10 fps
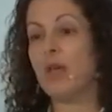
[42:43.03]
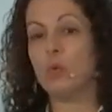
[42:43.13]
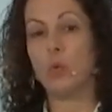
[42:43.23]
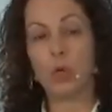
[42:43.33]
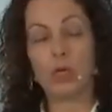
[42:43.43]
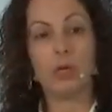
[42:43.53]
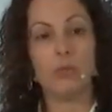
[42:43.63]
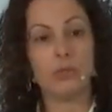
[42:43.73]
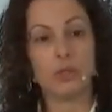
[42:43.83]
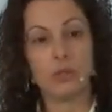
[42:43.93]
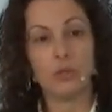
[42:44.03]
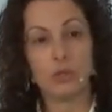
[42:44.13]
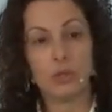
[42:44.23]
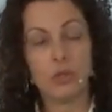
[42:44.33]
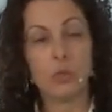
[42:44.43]
and workable
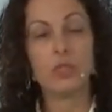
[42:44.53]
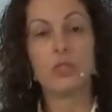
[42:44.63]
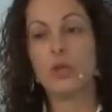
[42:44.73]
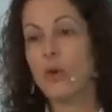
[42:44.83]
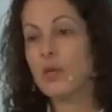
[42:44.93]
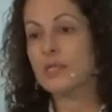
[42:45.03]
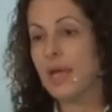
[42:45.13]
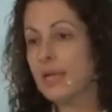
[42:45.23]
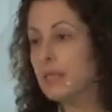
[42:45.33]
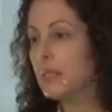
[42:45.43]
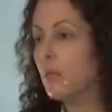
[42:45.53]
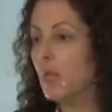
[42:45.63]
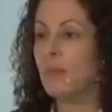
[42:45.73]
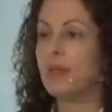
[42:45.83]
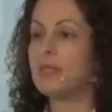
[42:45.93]
solutions. What's so exciting to me about